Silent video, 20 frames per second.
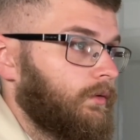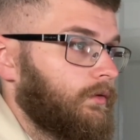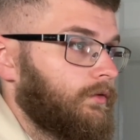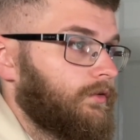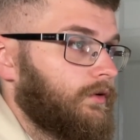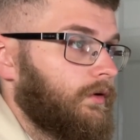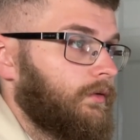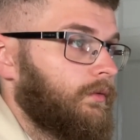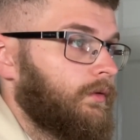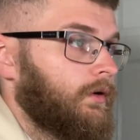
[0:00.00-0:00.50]

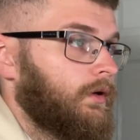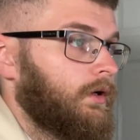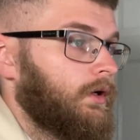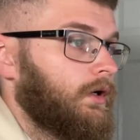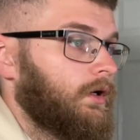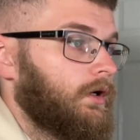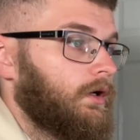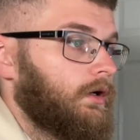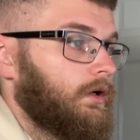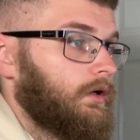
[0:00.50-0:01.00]
So
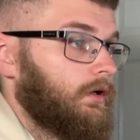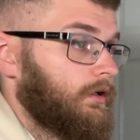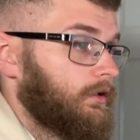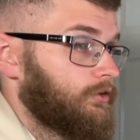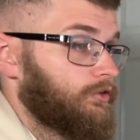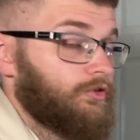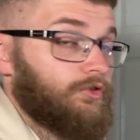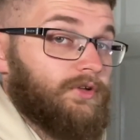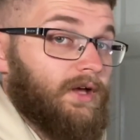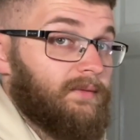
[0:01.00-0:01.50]

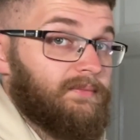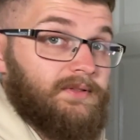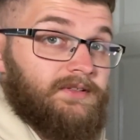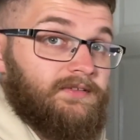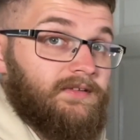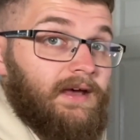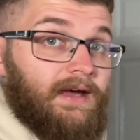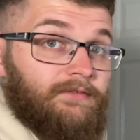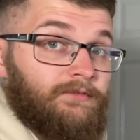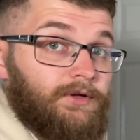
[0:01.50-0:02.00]
just happy to
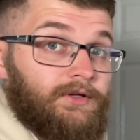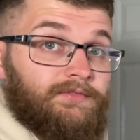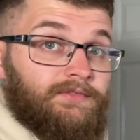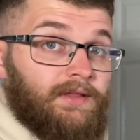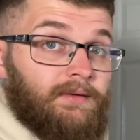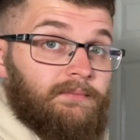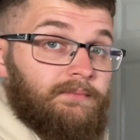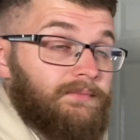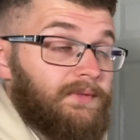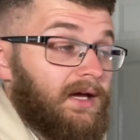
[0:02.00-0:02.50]
get rid of
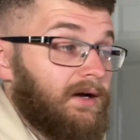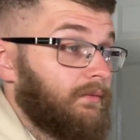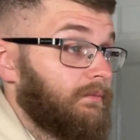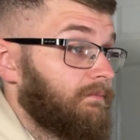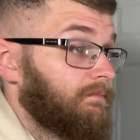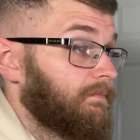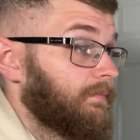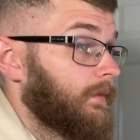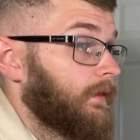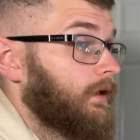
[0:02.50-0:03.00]
them
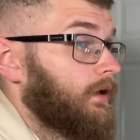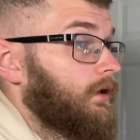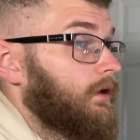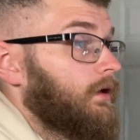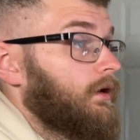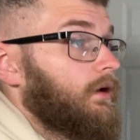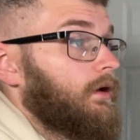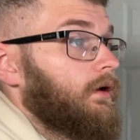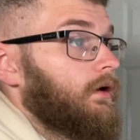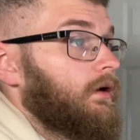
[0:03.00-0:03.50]

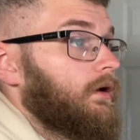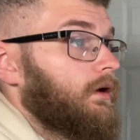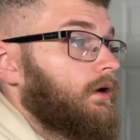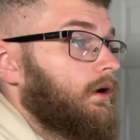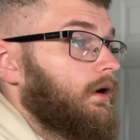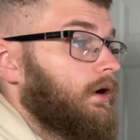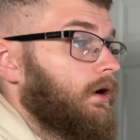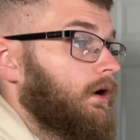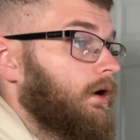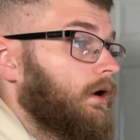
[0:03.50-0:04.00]

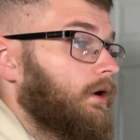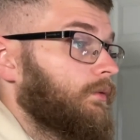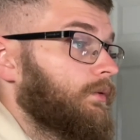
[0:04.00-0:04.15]
now.